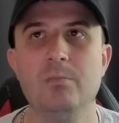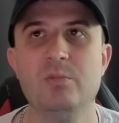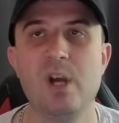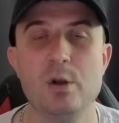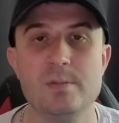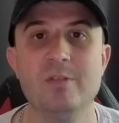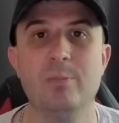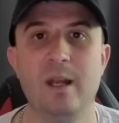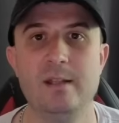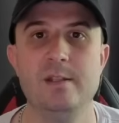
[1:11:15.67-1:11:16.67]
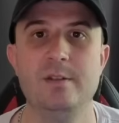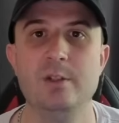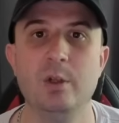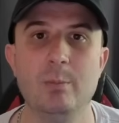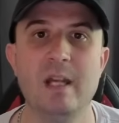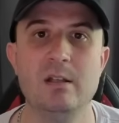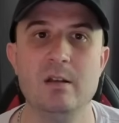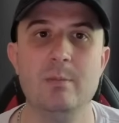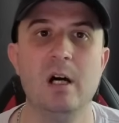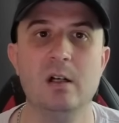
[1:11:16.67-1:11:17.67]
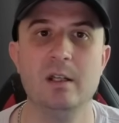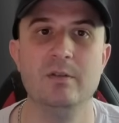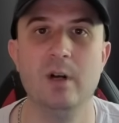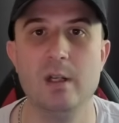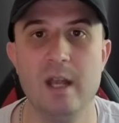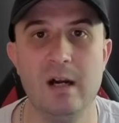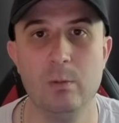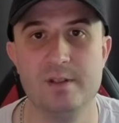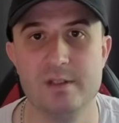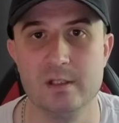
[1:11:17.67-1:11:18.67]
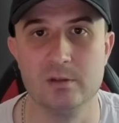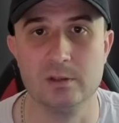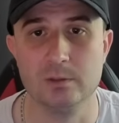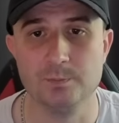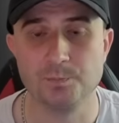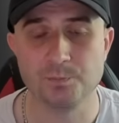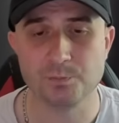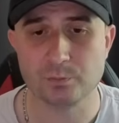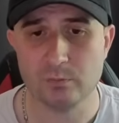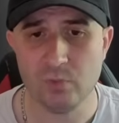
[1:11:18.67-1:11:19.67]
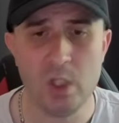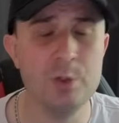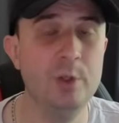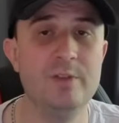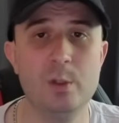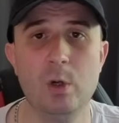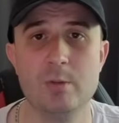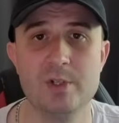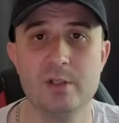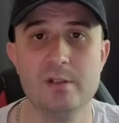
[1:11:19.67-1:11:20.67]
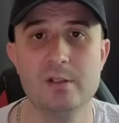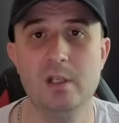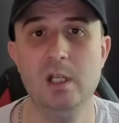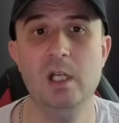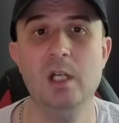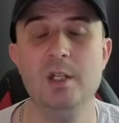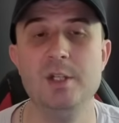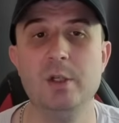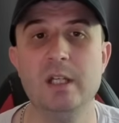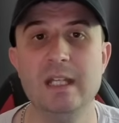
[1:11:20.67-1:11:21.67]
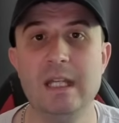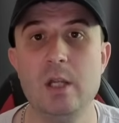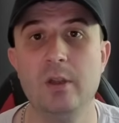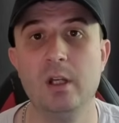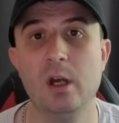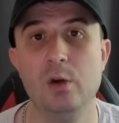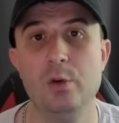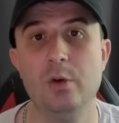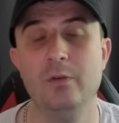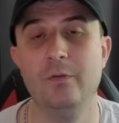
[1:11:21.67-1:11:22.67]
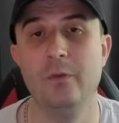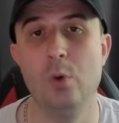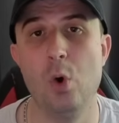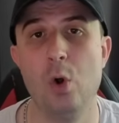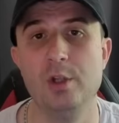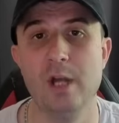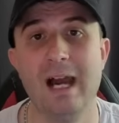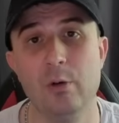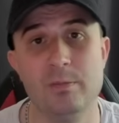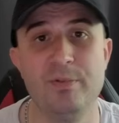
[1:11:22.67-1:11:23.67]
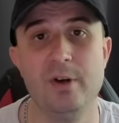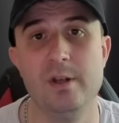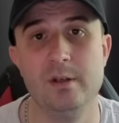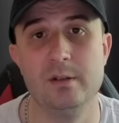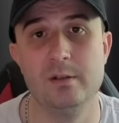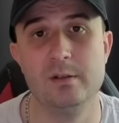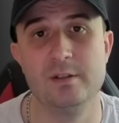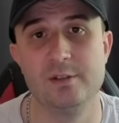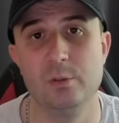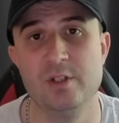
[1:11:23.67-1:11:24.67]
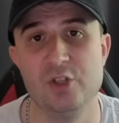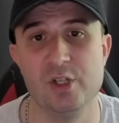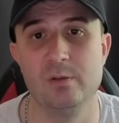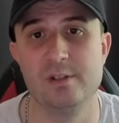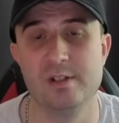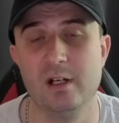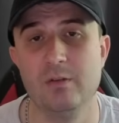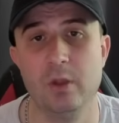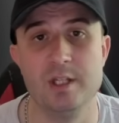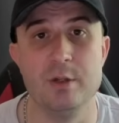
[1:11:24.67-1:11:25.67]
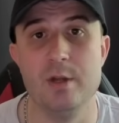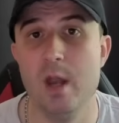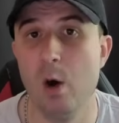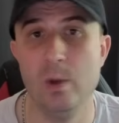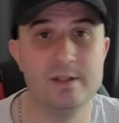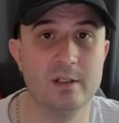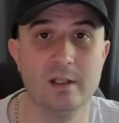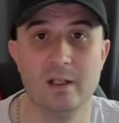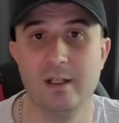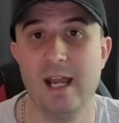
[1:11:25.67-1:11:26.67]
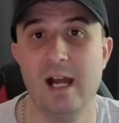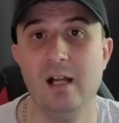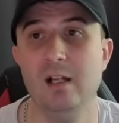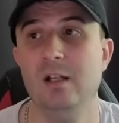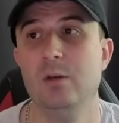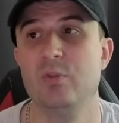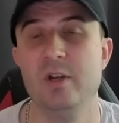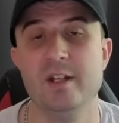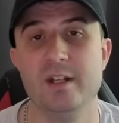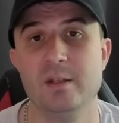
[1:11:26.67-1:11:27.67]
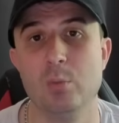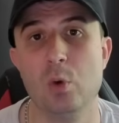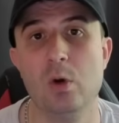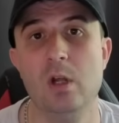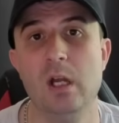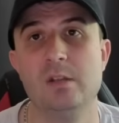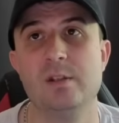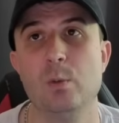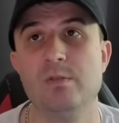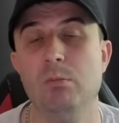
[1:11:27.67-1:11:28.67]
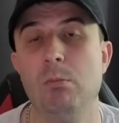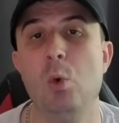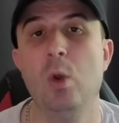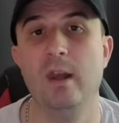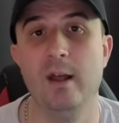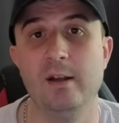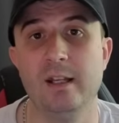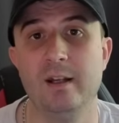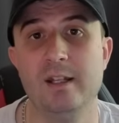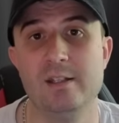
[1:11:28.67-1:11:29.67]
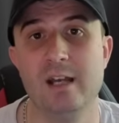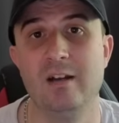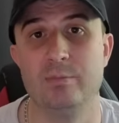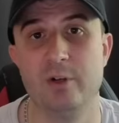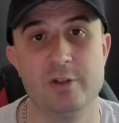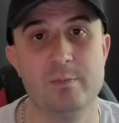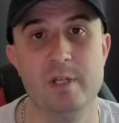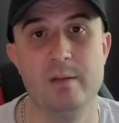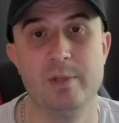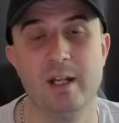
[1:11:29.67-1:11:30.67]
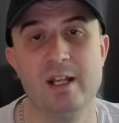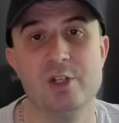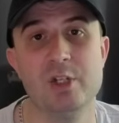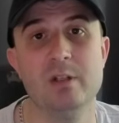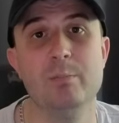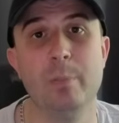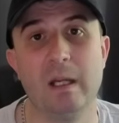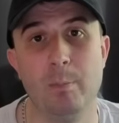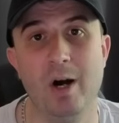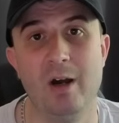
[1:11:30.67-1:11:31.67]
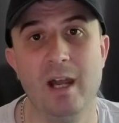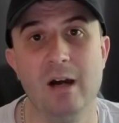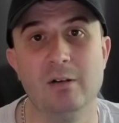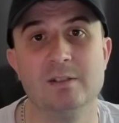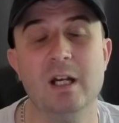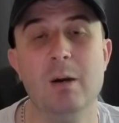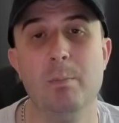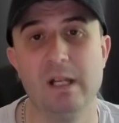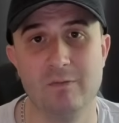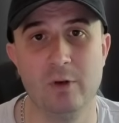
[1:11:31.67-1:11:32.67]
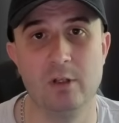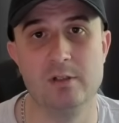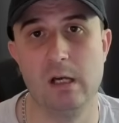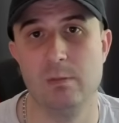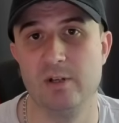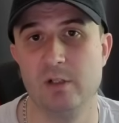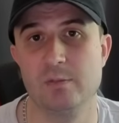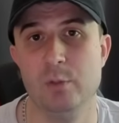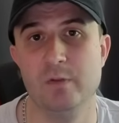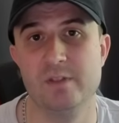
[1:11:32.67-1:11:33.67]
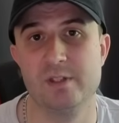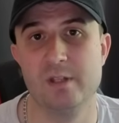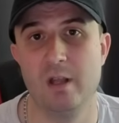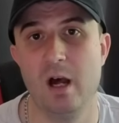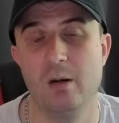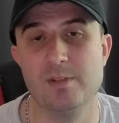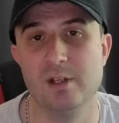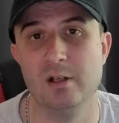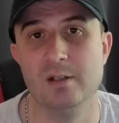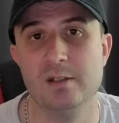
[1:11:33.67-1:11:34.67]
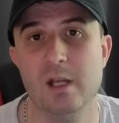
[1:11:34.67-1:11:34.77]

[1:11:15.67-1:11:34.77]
types of plays you can make in the market right now with sealed. You have two options. You can either go for your out of print Sword and Shield stuff that you know isn't going to get printed anymore, so it's more likely to have price manipulation, big buyouts, big volatile price moves to the upside,